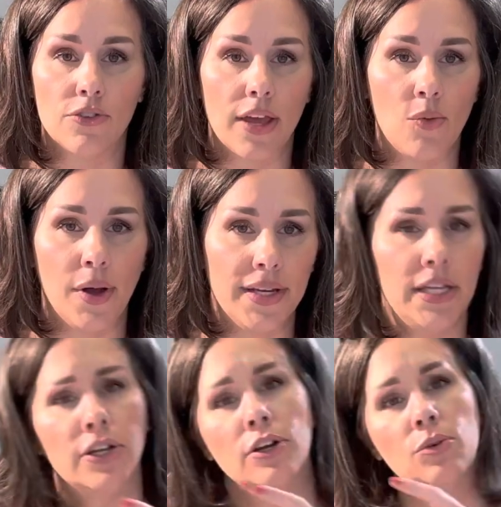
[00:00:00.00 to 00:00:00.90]
like one
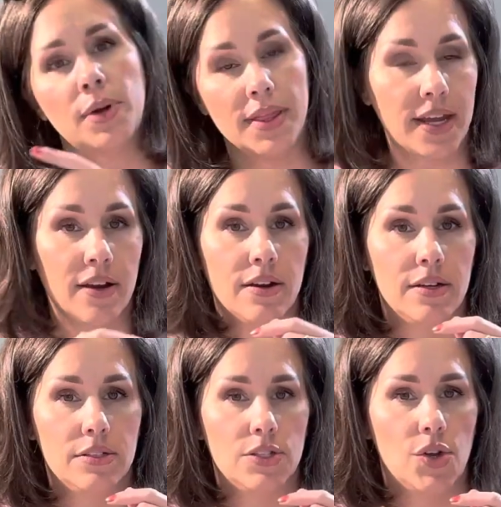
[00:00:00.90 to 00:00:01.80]
here and one
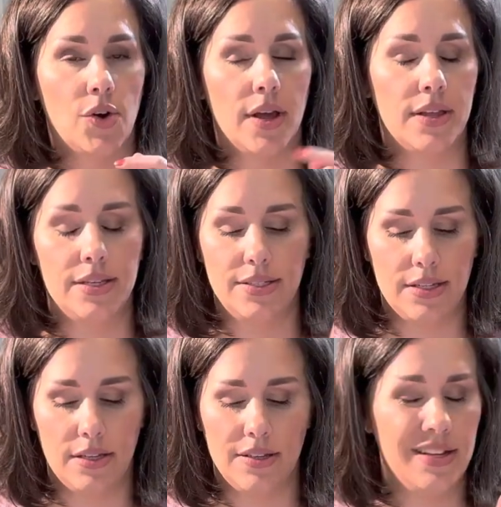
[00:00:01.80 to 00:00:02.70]
there, and so it
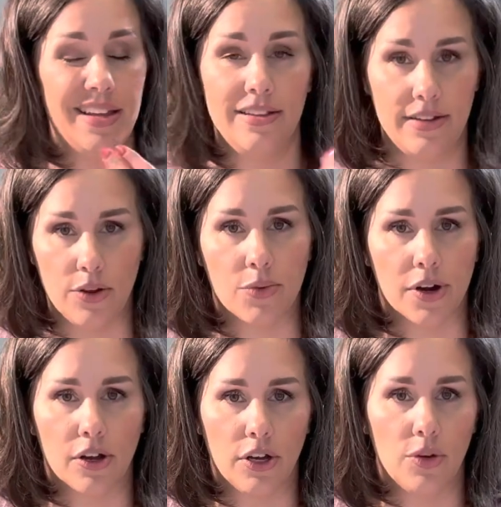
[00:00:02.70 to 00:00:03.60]
didn't
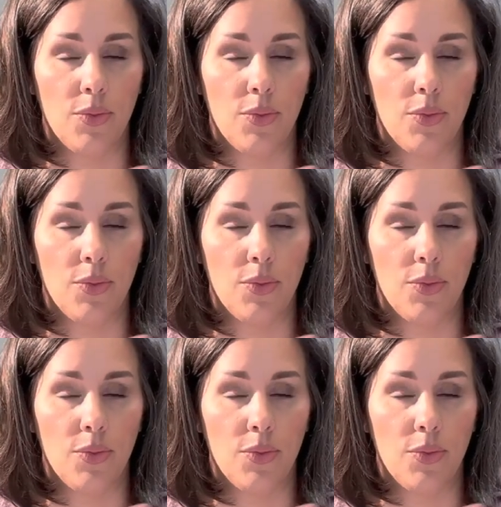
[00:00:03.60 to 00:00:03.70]
work good.